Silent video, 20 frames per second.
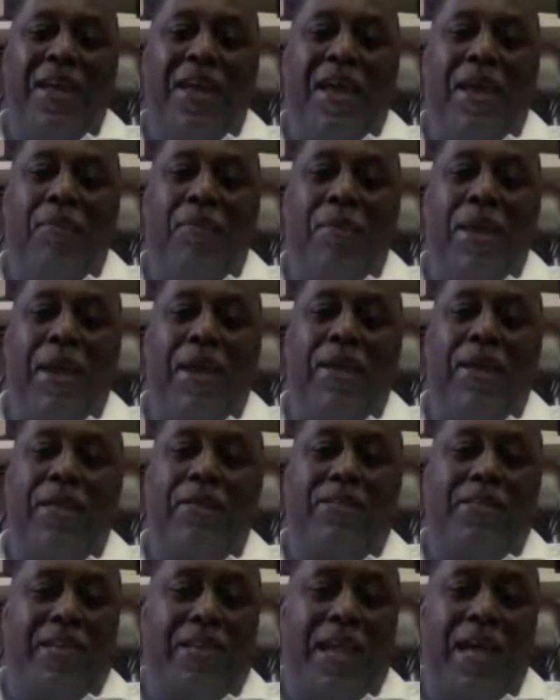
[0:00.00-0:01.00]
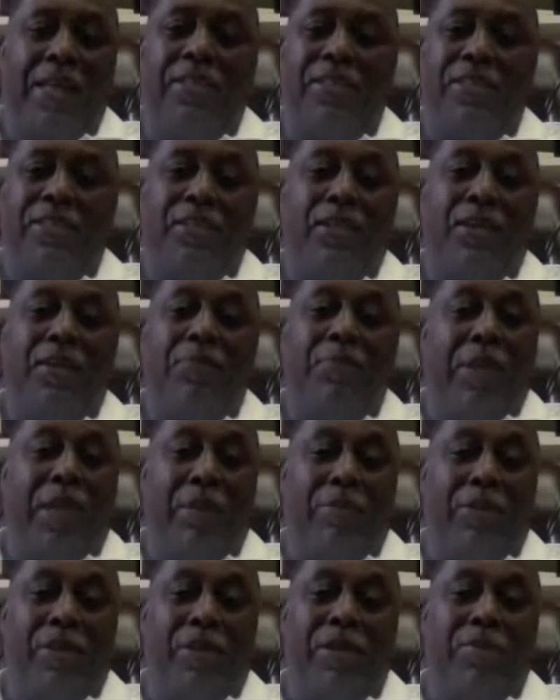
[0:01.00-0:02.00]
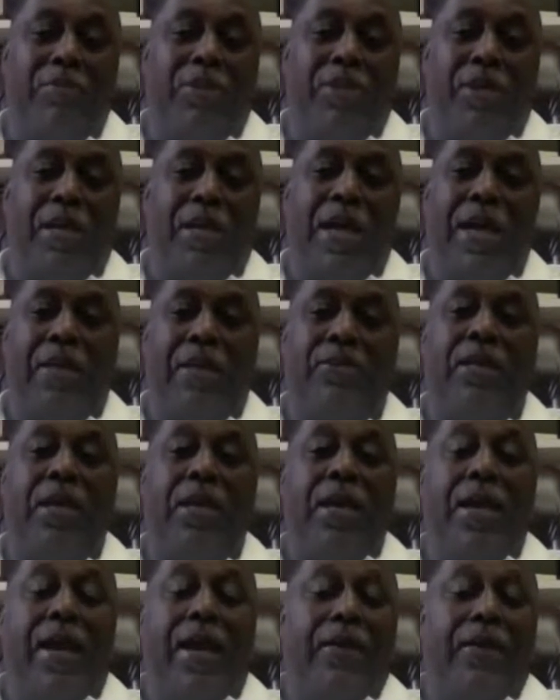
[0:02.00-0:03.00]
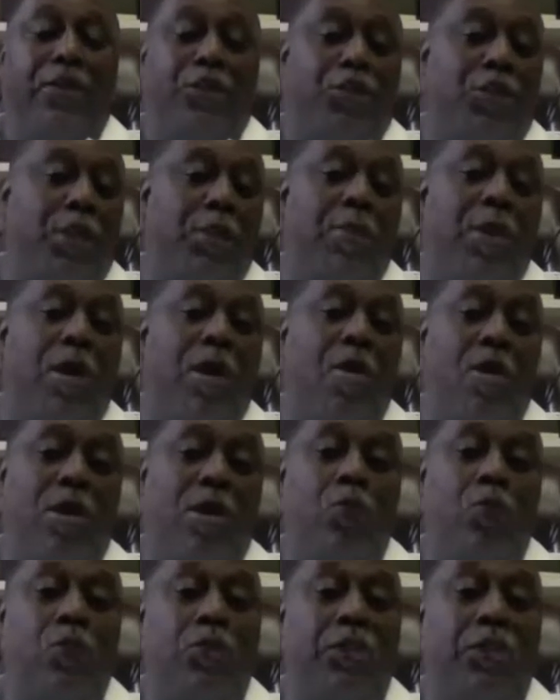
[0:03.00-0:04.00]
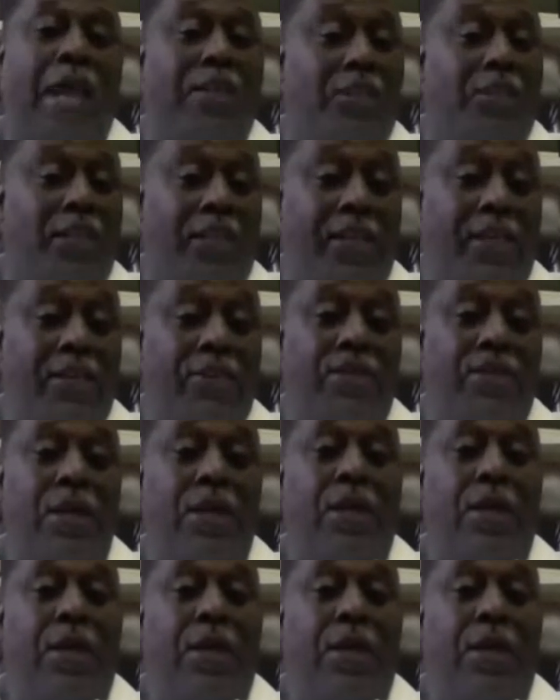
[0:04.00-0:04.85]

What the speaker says: And man, I tell you, I just love being able to come to you guys and to share my heart, which actually is,